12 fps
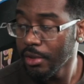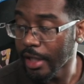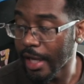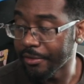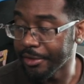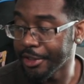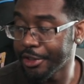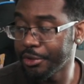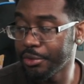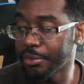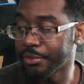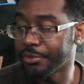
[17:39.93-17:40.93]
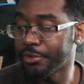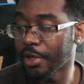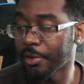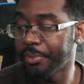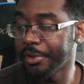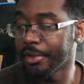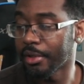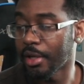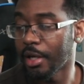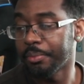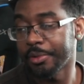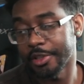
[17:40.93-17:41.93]
I have an issue of dropping a
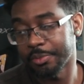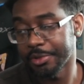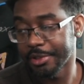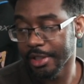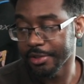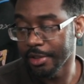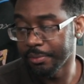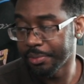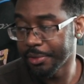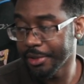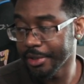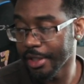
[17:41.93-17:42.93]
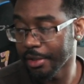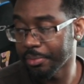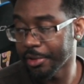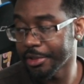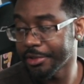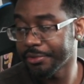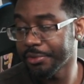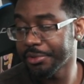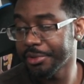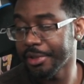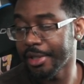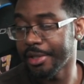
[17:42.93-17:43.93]
complex, precise input, getting punished
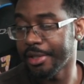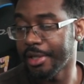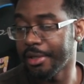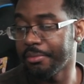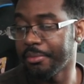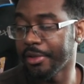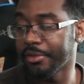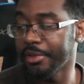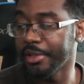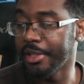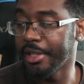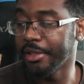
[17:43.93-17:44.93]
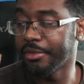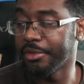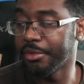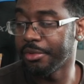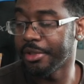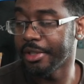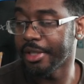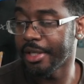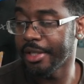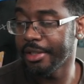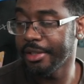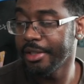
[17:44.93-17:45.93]
for it, and then mentally needing to do it
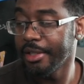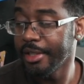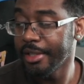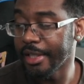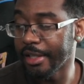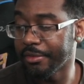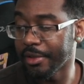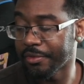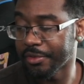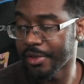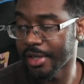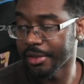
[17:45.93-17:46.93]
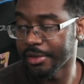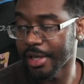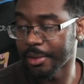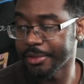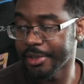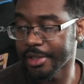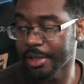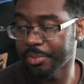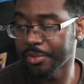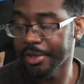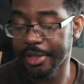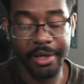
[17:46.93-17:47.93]
again, even if it's not a good option at that
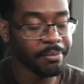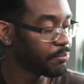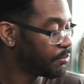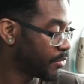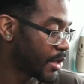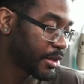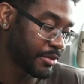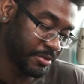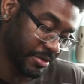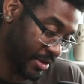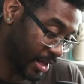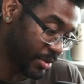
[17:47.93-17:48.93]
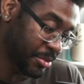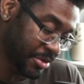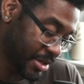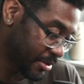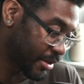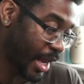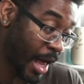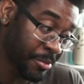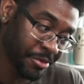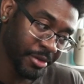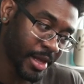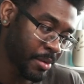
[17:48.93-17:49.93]
point. Yep, that's exactly what I'm saying. That
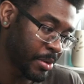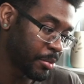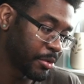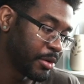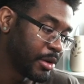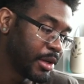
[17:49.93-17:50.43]
happens to a lot of people.